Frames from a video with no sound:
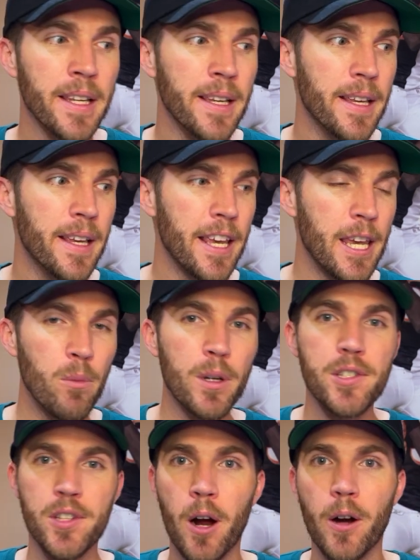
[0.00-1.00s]
He
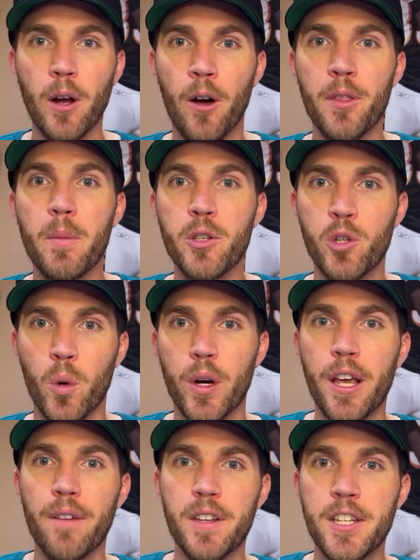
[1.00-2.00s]
would start on the
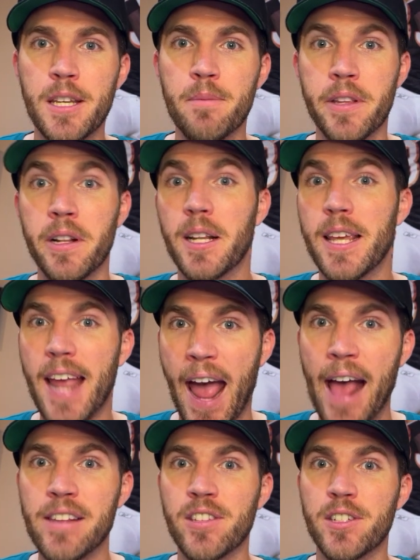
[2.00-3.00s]
majority of the teams in the league
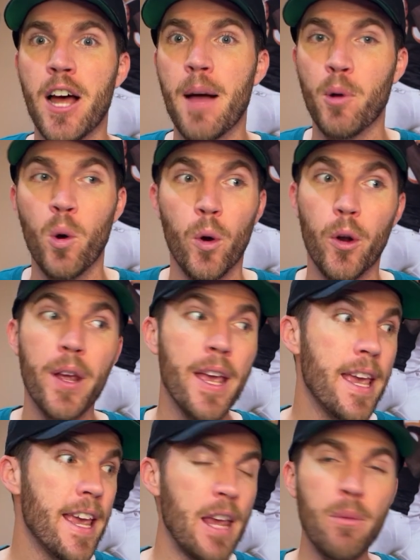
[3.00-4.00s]
as a top corner.
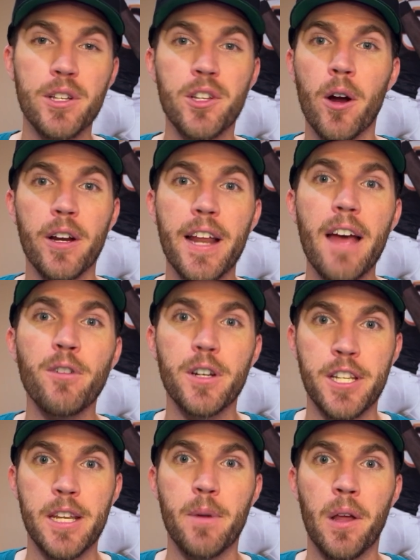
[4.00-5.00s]
He would start at every
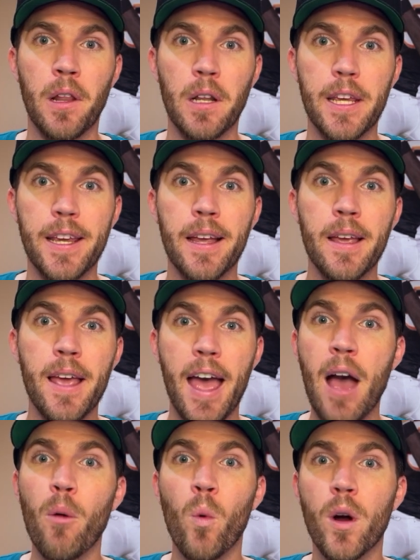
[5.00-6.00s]
team on the league
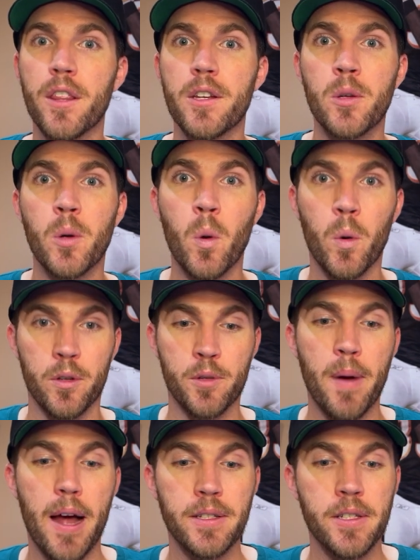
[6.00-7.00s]
at one of the two corner
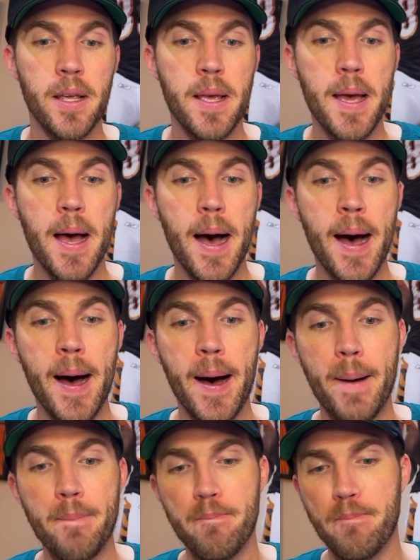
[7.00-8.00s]
spots.
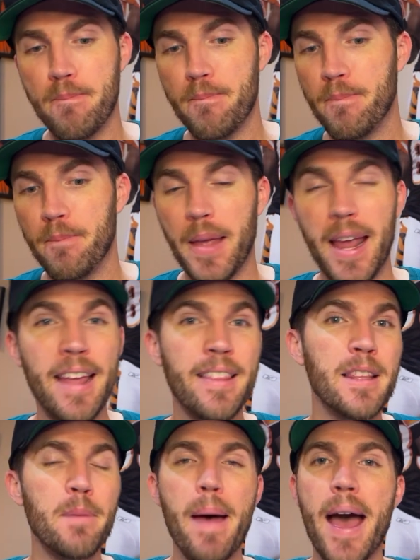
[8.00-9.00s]
And
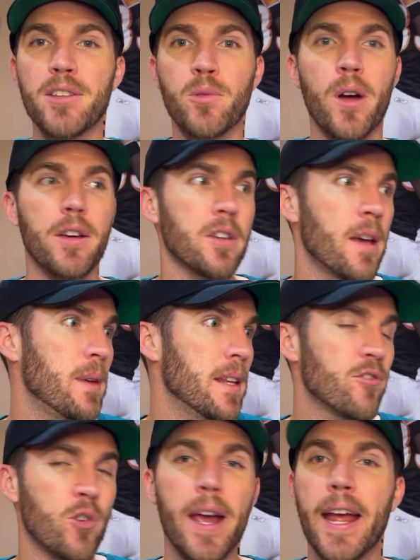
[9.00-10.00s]
then the pass rush. I
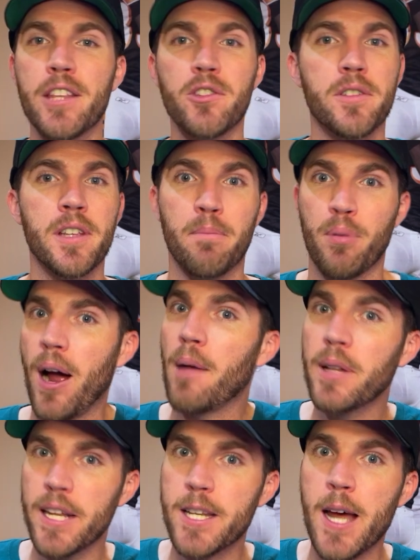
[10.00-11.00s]
mean, Trey Hendrickson,
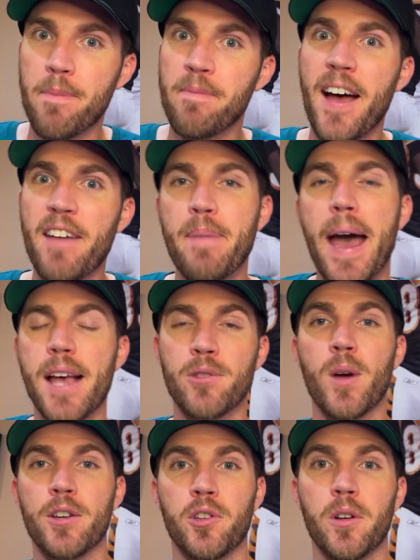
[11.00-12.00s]
probably a top 5 pass
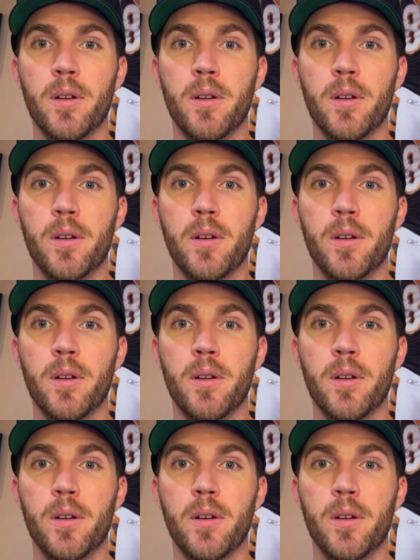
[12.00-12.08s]
rusher.